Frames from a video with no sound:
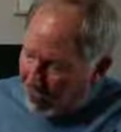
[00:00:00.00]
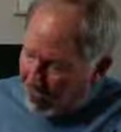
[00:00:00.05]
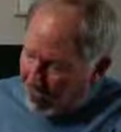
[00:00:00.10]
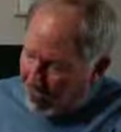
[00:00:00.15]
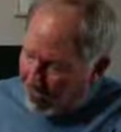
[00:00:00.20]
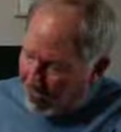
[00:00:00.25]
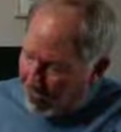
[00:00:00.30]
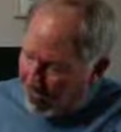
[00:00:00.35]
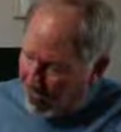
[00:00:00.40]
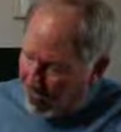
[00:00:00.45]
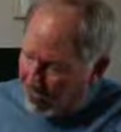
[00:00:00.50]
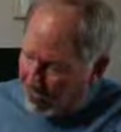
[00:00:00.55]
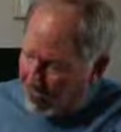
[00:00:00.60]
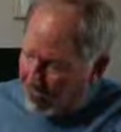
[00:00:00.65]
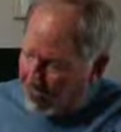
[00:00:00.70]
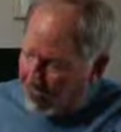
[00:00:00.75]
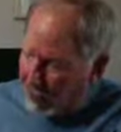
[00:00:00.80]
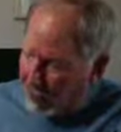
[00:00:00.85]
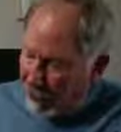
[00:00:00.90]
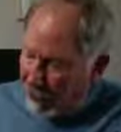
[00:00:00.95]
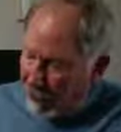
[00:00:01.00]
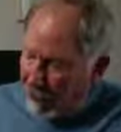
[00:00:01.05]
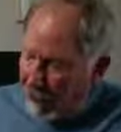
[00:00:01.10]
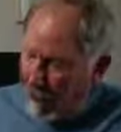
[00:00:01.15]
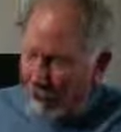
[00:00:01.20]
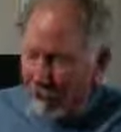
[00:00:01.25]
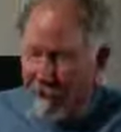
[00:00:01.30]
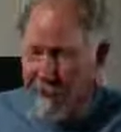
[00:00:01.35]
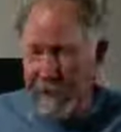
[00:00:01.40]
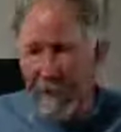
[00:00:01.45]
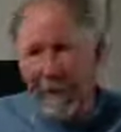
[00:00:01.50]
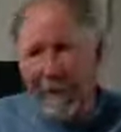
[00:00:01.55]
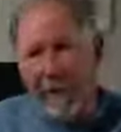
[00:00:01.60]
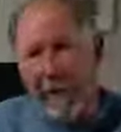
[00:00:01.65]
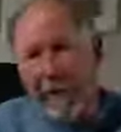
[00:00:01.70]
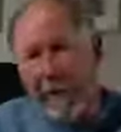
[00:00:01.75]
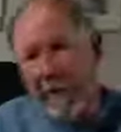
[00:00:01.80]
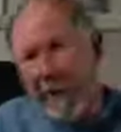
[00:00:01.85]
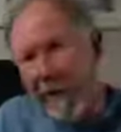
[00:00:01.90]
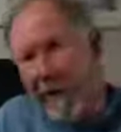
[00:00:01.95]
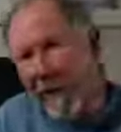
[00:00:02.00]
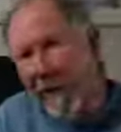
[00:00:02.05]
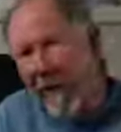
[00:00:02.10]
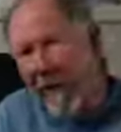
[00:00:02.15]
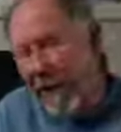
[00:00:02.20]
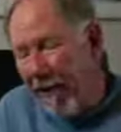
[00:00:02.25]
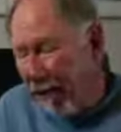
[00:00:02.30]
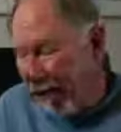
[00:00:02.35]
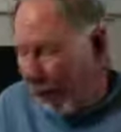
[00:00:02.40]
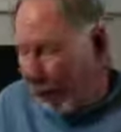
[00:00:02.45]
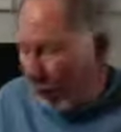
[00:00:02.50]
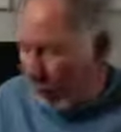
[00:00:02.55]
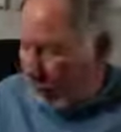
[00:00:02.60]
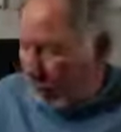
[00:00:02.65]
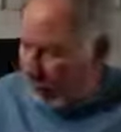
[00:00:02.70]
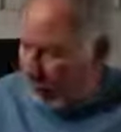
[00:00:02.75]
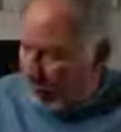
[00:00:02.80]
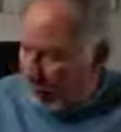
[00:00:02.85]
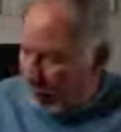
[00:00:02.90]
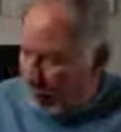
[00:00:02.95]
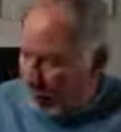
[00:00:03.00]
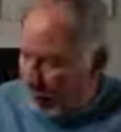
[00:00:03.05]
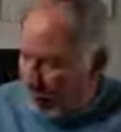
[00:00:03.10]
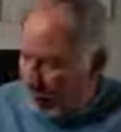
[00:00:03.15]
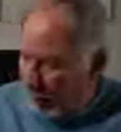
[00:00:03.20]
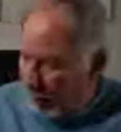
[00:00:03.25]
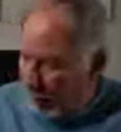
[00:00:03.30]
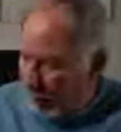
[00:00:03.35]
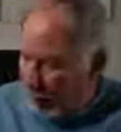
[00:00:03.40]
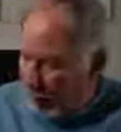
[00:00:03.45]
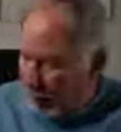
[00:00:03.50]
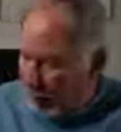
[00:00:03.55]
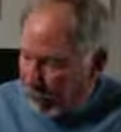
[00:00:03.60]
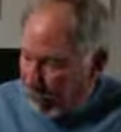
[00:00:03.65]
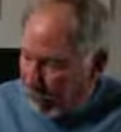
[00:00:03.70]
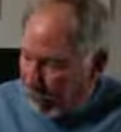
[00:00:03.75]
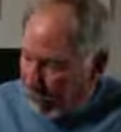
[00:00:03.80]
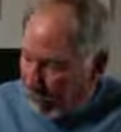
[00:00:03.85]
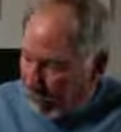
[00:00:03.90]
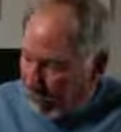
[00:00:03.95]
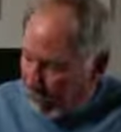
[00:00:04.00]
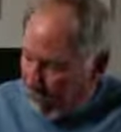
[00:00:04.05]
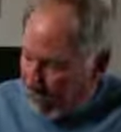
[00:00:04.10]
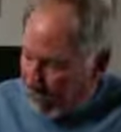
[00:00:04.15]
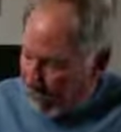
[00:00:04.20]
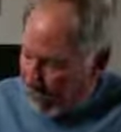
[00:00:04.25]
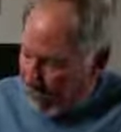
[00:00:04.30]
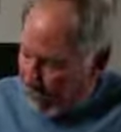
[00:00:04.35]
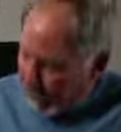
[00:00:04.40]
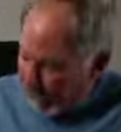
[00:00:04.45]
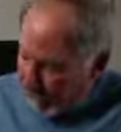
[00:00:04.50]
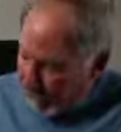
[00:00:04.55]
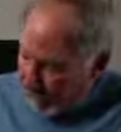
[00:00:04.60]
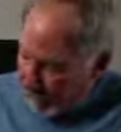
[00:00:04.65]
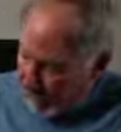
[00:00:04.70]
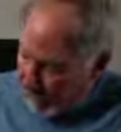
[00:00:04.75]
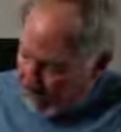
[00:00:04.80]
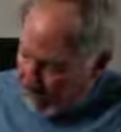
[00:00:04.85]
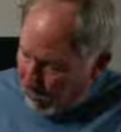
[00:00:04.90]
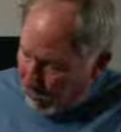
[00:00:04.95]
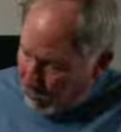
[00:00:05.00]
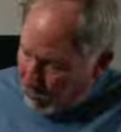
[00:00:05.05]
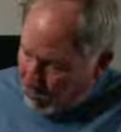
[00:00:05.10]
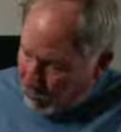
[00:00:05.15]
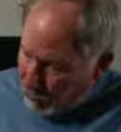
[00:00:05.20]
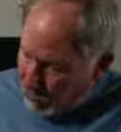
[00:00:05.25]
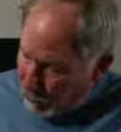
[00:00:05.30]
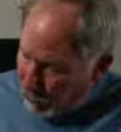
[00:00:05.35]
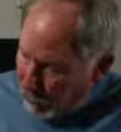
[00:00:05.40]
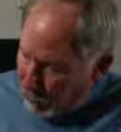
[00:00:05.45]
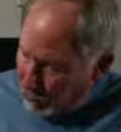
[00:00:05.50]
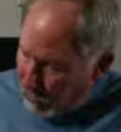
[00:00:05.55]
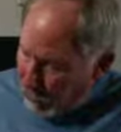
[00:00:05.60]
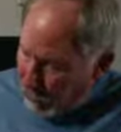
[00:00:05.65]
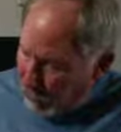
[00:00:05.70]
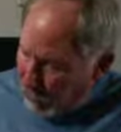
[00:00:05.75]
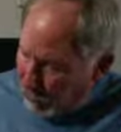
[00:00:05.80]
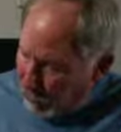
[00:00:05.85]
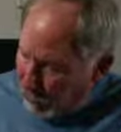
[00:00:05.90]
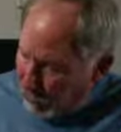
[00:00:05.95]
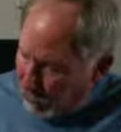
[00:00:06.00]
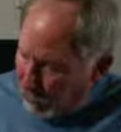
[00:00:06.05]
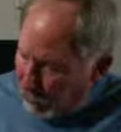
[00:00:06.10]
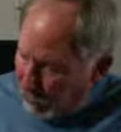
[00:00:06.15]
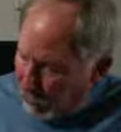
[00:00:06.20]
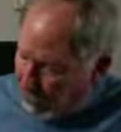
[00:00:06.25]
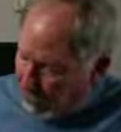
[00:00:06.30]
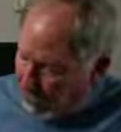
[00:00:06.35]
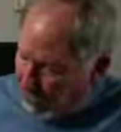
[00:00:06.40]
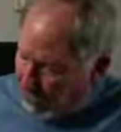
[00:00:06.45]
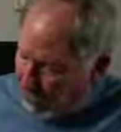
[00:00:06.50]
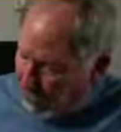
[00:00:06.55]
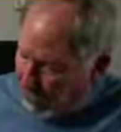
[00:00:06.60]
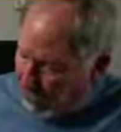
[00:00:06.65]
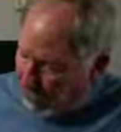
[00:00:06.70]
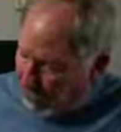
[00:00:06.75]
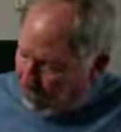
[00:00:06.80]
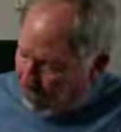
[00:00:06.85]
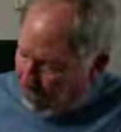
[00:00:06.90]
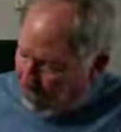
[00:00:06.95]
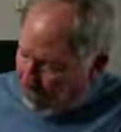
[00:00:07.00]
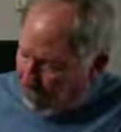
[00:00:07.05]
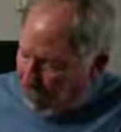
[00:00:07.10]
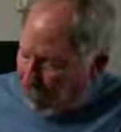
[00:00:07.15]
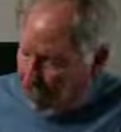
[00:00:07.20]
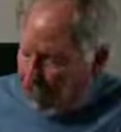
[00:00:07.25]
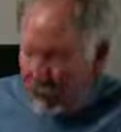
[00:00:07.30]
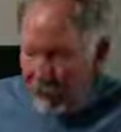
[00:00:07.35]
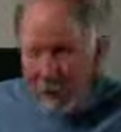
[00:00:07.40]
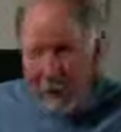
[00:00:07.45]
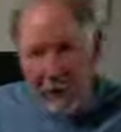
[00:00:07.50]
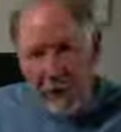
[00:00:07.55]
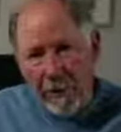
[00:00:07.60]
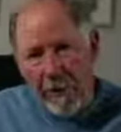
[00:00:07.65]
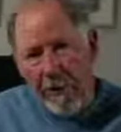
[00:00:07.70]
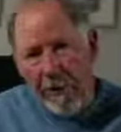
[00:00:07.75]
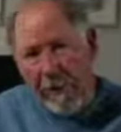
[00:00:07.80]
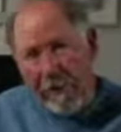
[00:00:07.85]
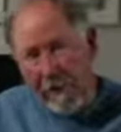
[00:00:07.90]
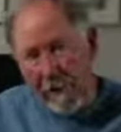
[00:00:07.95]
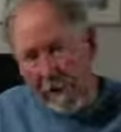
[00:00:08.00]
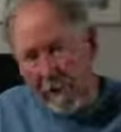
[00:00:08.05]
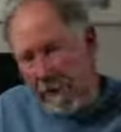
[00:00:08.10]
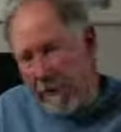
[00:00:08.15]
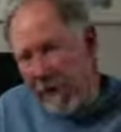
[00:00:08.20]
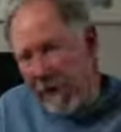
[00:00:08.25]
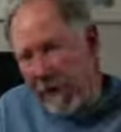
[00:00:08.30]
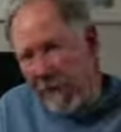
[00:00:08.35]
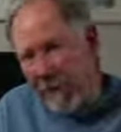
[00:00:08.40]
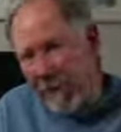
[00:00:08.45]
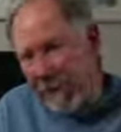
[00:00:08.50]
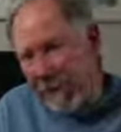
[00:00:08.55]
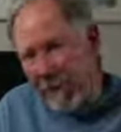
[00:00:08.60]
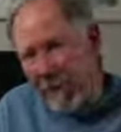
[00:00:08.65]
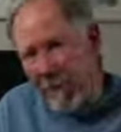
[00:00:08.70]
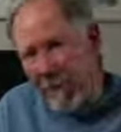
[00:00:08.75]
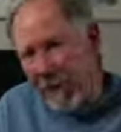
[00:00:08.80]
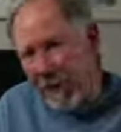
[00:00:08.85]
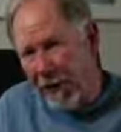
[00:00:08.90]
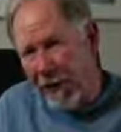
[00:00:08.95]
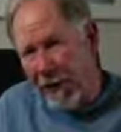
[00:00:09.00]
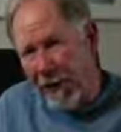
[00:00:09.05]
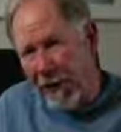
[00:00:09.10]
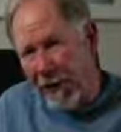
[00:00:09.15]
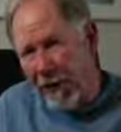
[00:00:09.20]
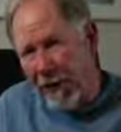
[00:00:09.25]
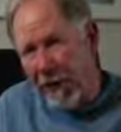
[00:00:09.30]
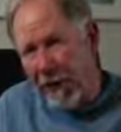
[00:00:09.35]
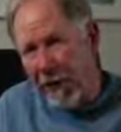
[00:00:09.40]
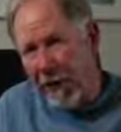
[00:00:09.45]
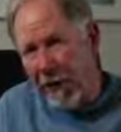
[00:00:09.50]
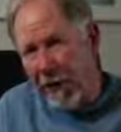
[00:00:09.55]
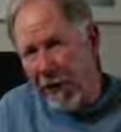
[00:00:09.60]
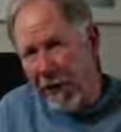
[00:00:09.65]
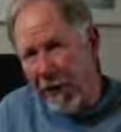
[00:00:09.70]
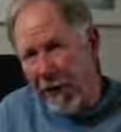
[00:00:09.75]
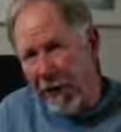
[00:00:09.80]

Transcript: It uses the international symbols, but I don't always remember those. So there's a fuse right here. So if the system gets